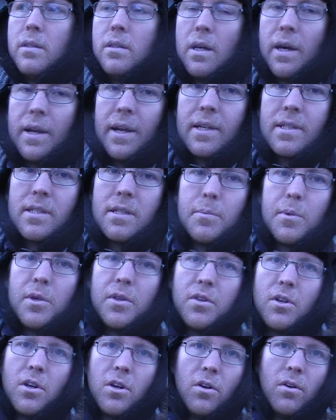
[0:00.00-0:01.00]
The Anatomy of
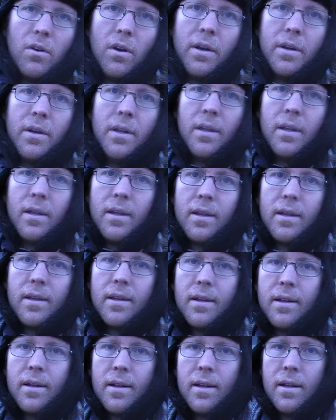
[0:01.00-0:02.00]
the Quran.
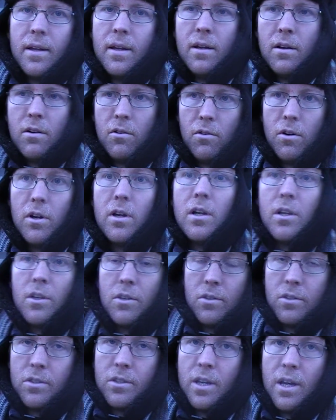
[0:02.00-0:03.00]
Any good? Really
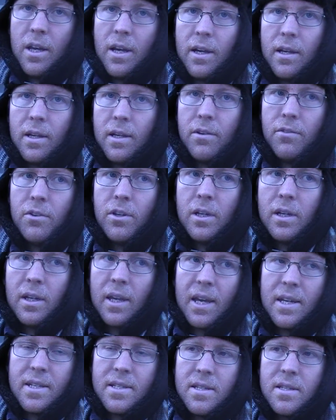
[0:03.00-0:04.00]
good, yeah. It really
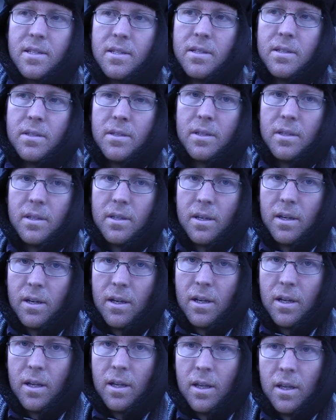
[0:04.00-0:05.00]
gets into the
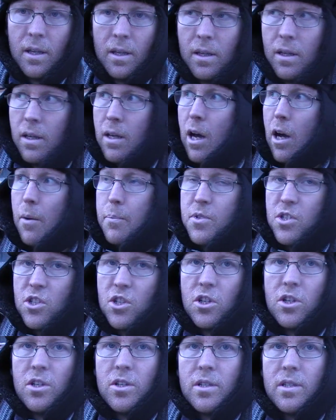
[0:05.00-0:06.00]
uh,
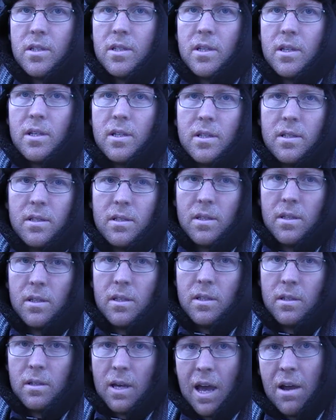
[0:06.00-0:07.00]
absurdities,
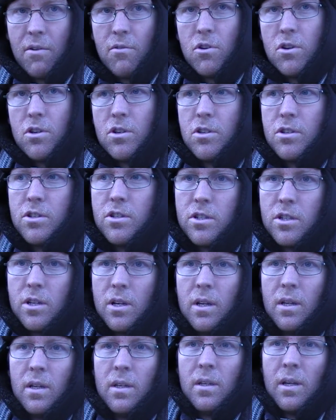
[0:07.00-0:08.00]
the errors,
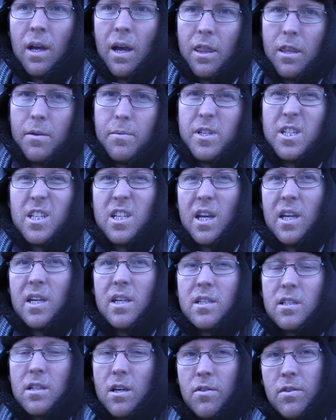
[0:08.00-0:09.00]
and the
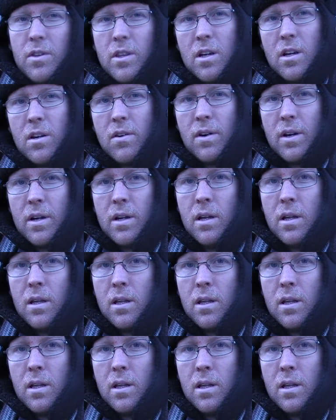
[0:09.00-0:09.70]
mistakes that are in the Quran.